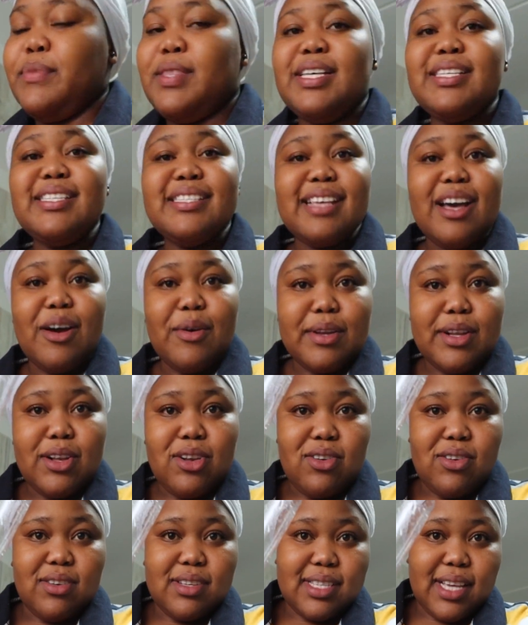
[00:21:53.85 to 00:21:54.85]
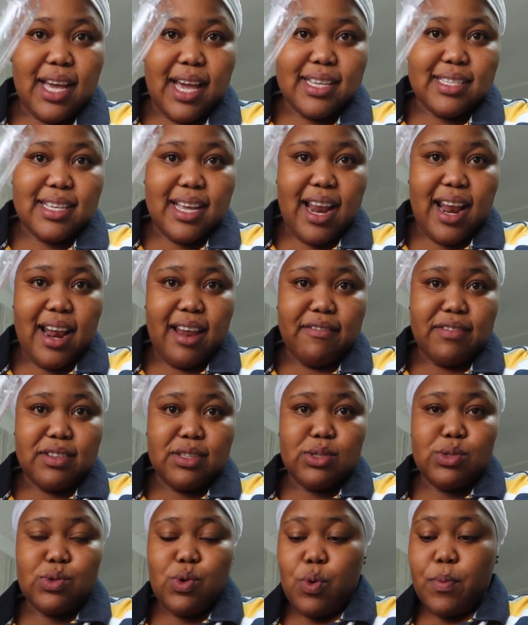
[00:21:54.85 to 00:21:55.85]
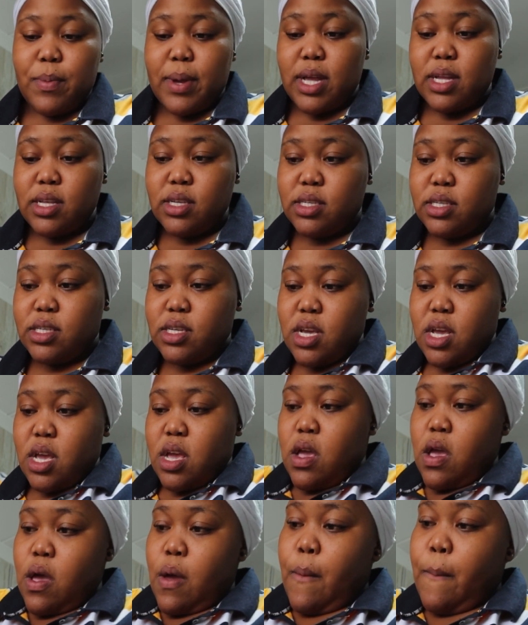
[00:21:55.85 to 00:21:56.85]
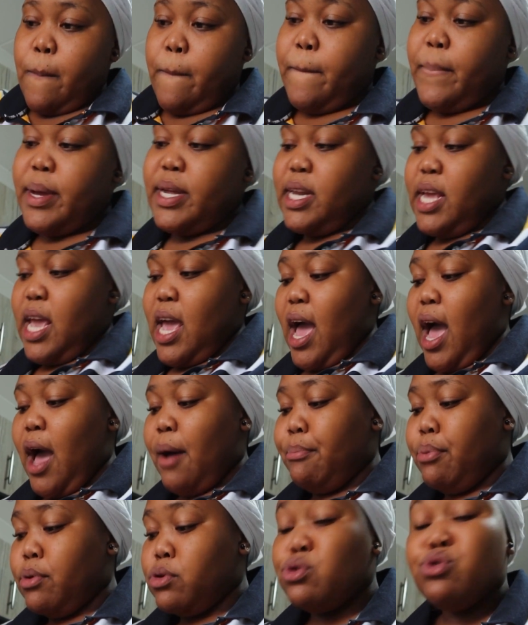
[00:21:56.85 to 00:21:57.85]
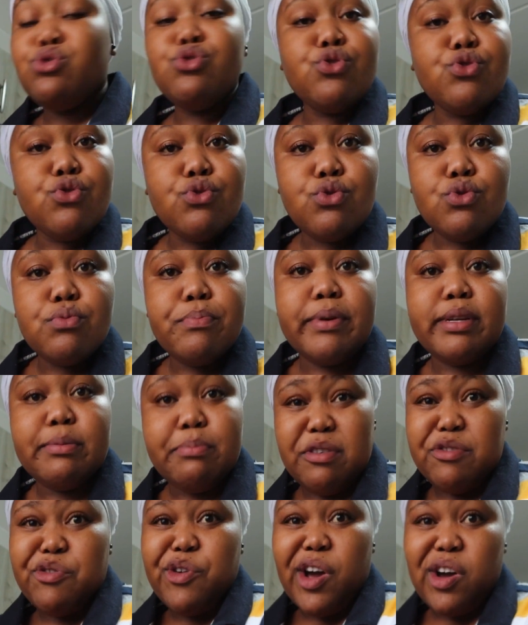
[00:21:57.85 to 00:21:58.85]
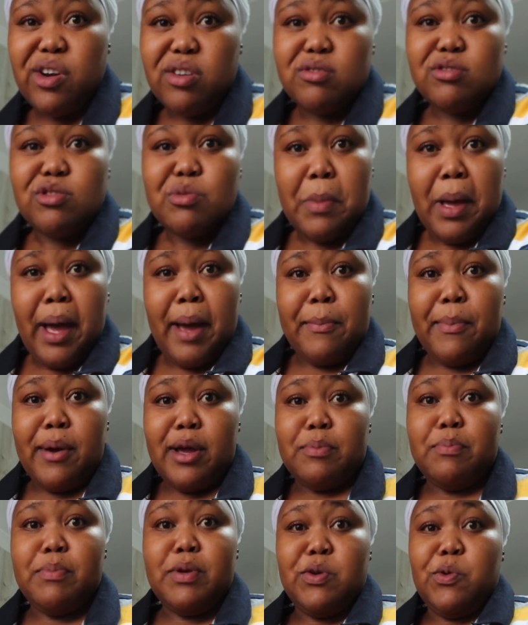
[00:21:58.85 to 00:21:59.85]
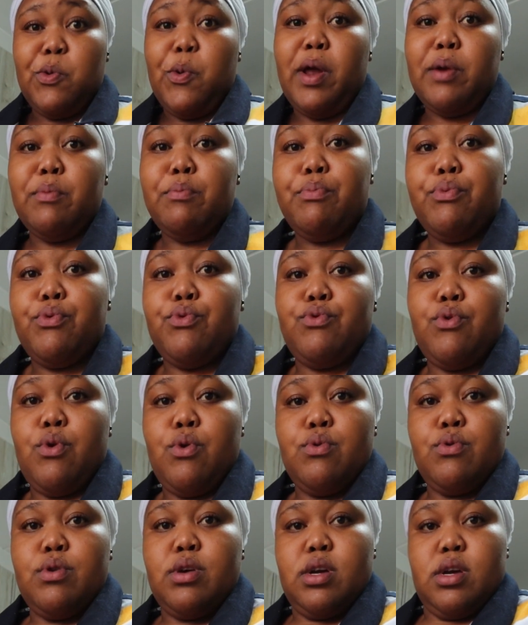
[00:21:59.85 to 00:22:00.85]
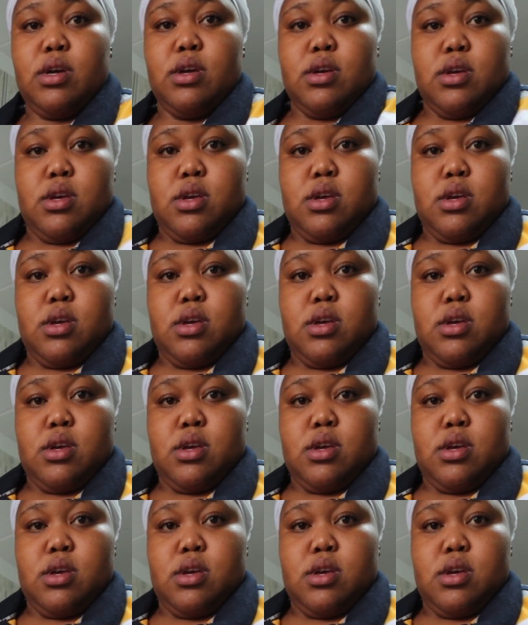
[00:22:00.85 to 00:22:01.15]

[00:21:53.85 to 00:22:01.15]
This is how it looks, guys, and I love it so much. But yeah, I bought two, but before I got to my apartment, one broke.